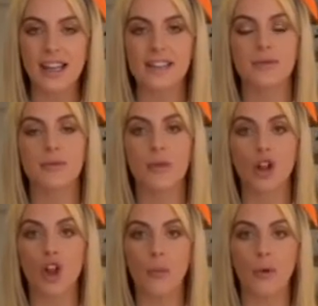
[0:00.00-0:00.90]
It's
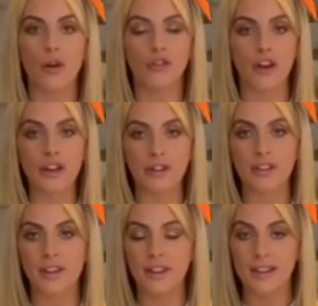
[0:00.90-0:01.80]
a lot more
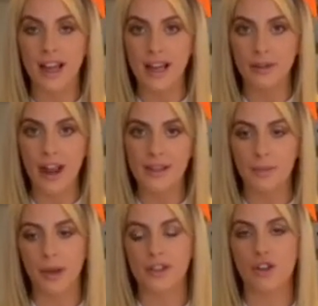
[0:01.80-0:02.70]
fragrant than the Thai red,
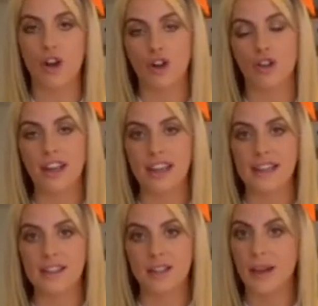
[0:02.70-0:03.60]
but it's got a great
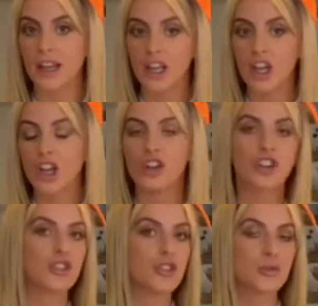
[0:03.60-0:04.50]
heat to it. You
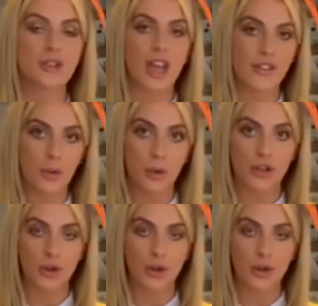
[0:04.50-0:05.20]
can use whichever one you